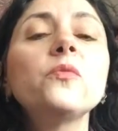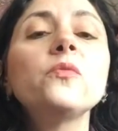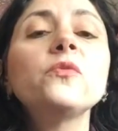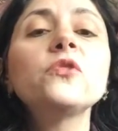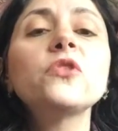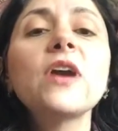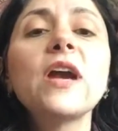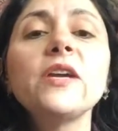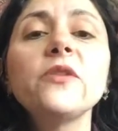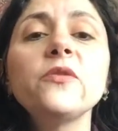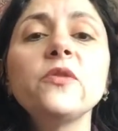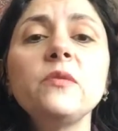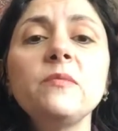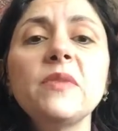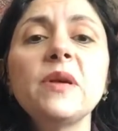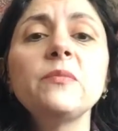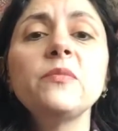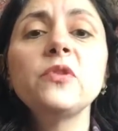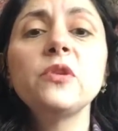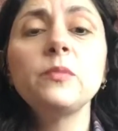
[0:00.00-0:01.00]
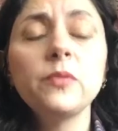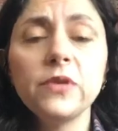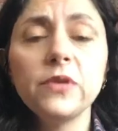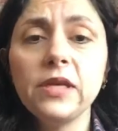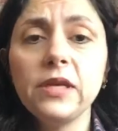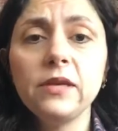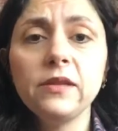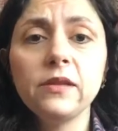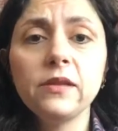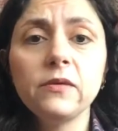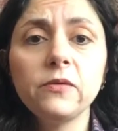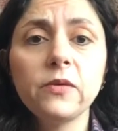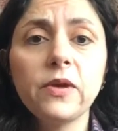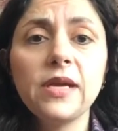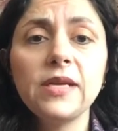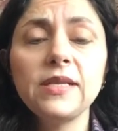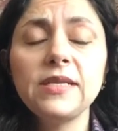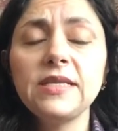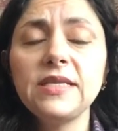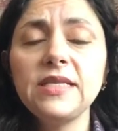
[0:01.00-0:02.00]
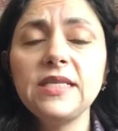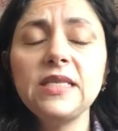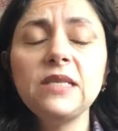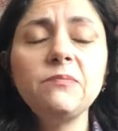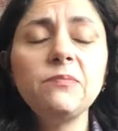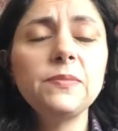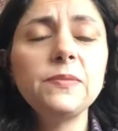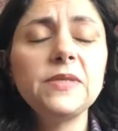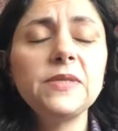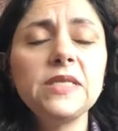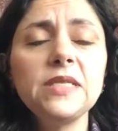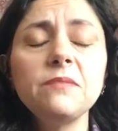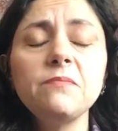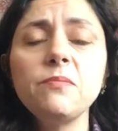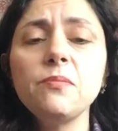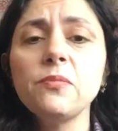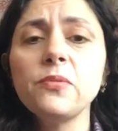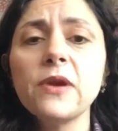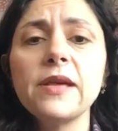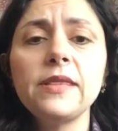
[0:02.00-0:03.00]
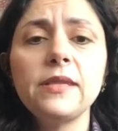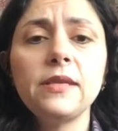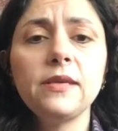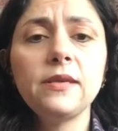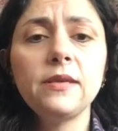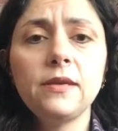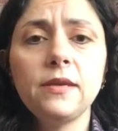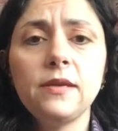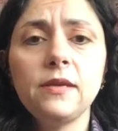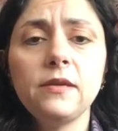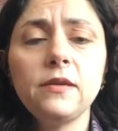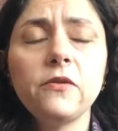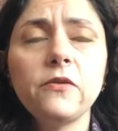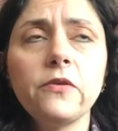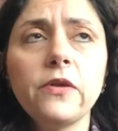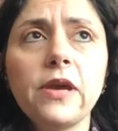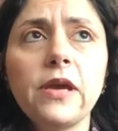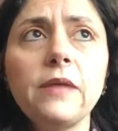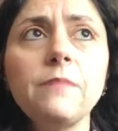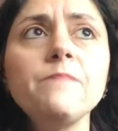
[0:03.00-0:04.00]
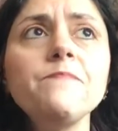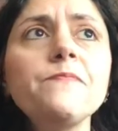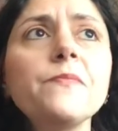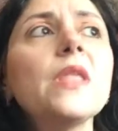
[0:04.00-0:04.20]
try to remember to breathe, okay? Deep, deep breath in, okay?